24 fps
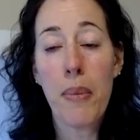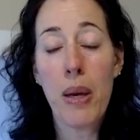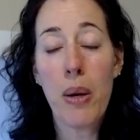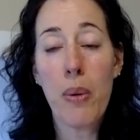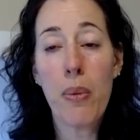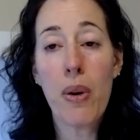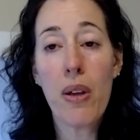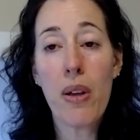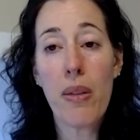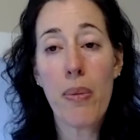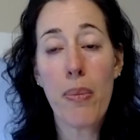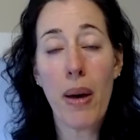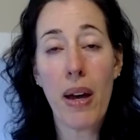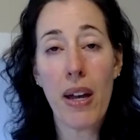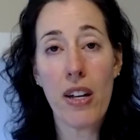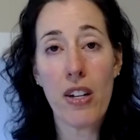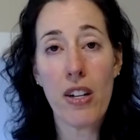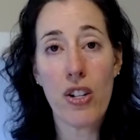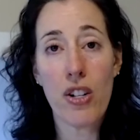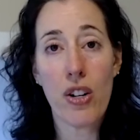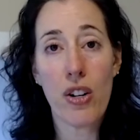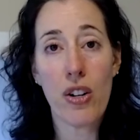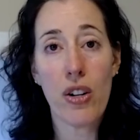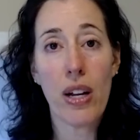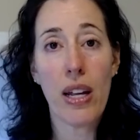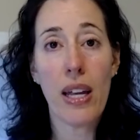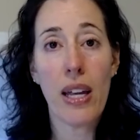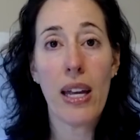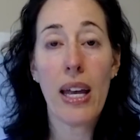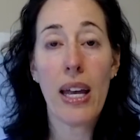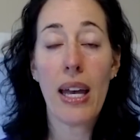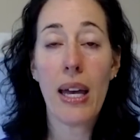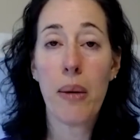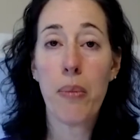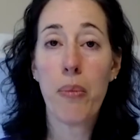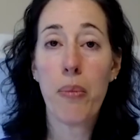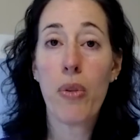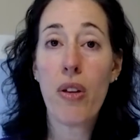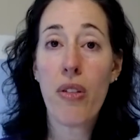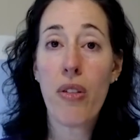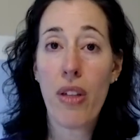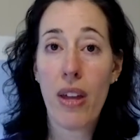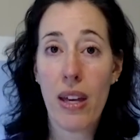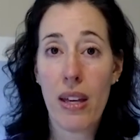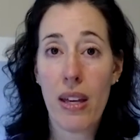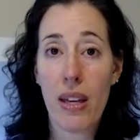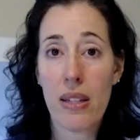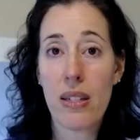me with my attorney, him with
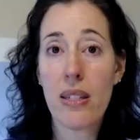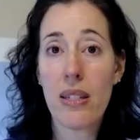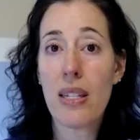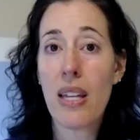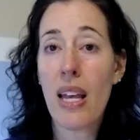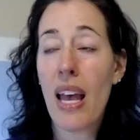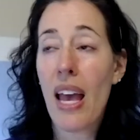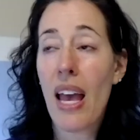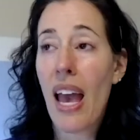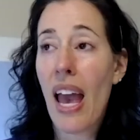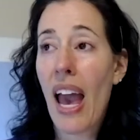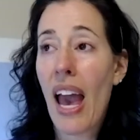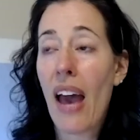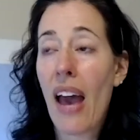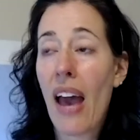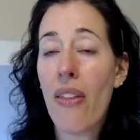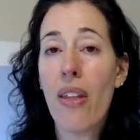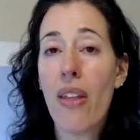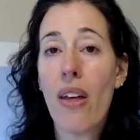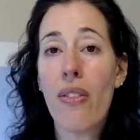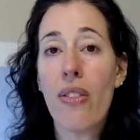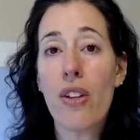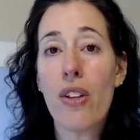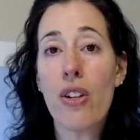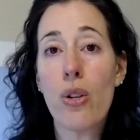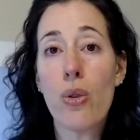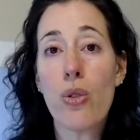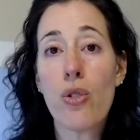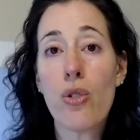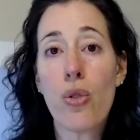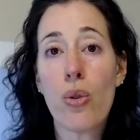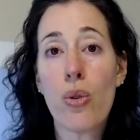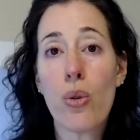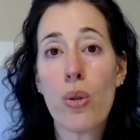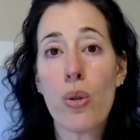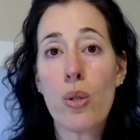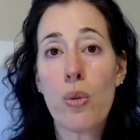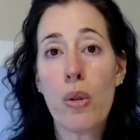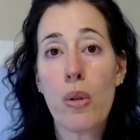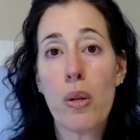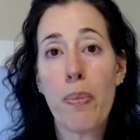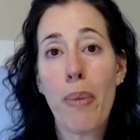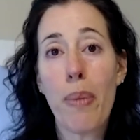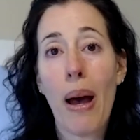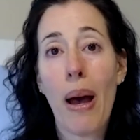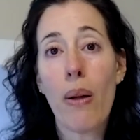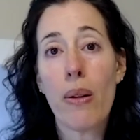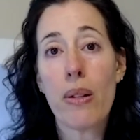his, and then the neutrals
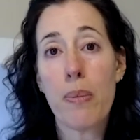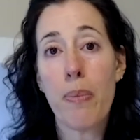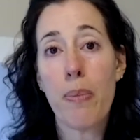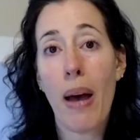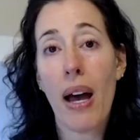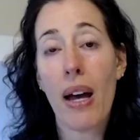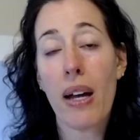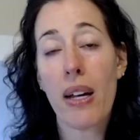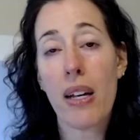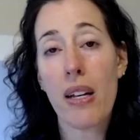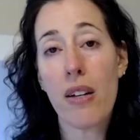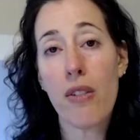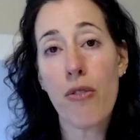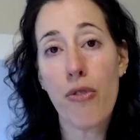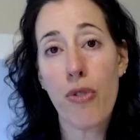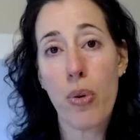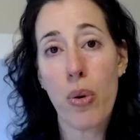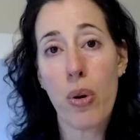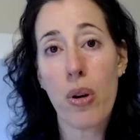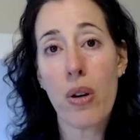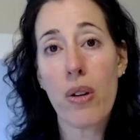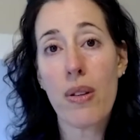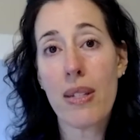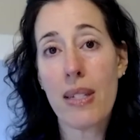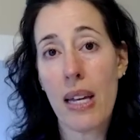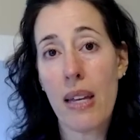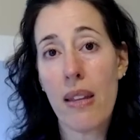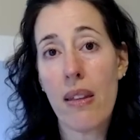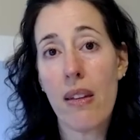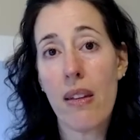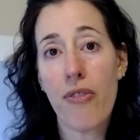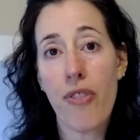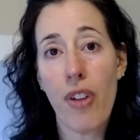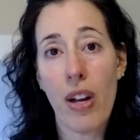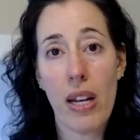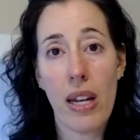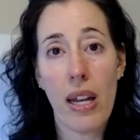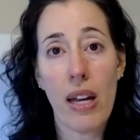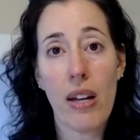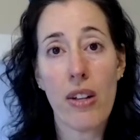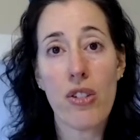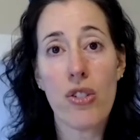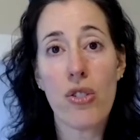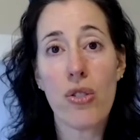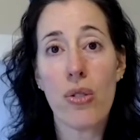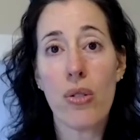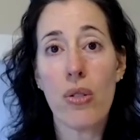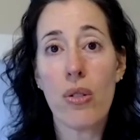would bounce back and forth. Say
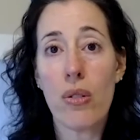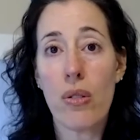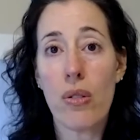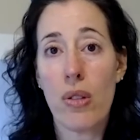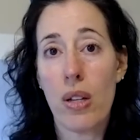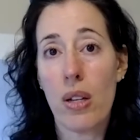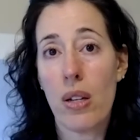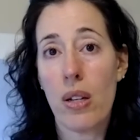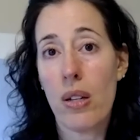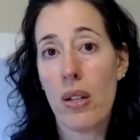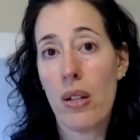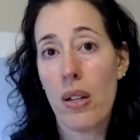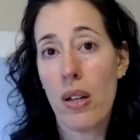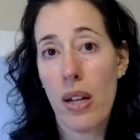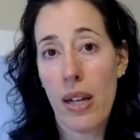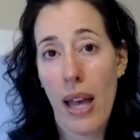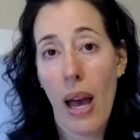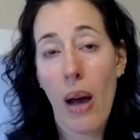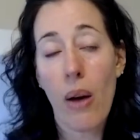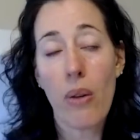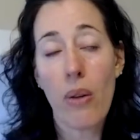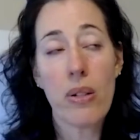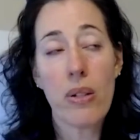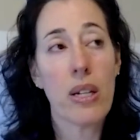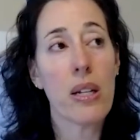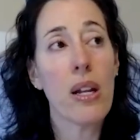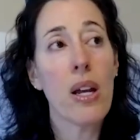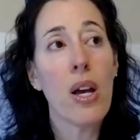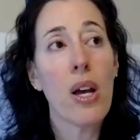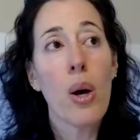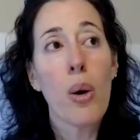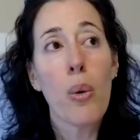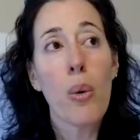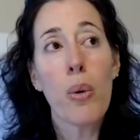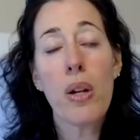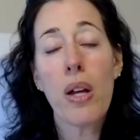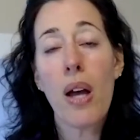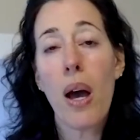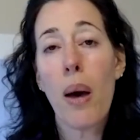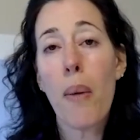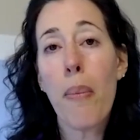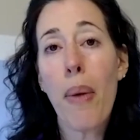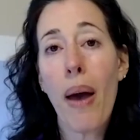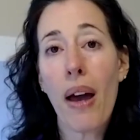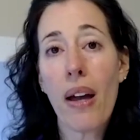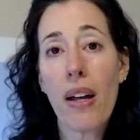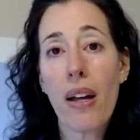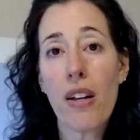the accountant would come
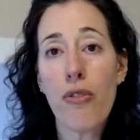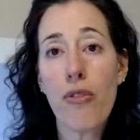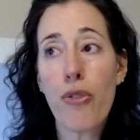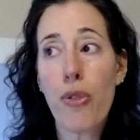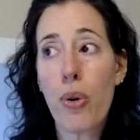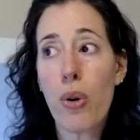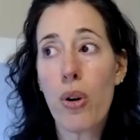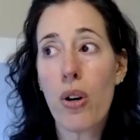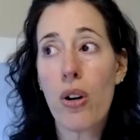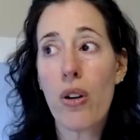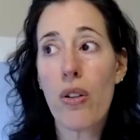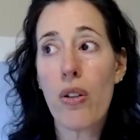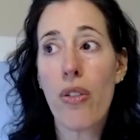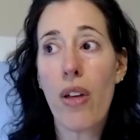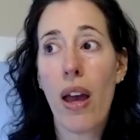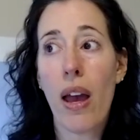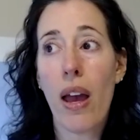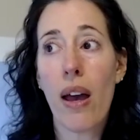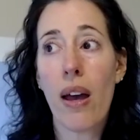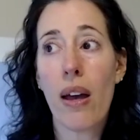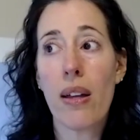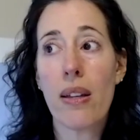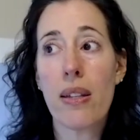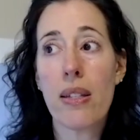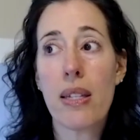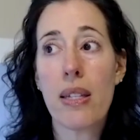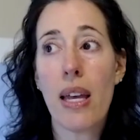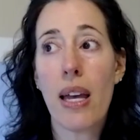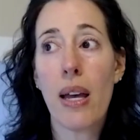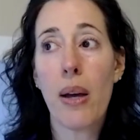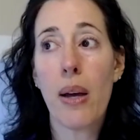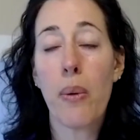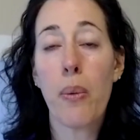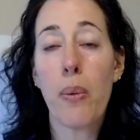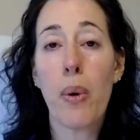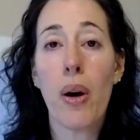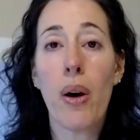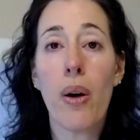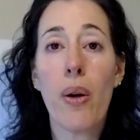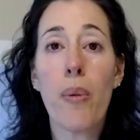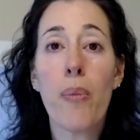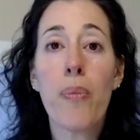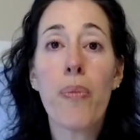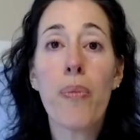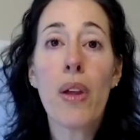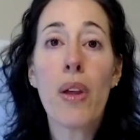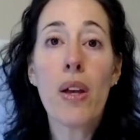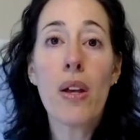back and forth and say,
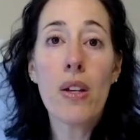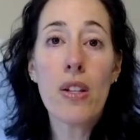well,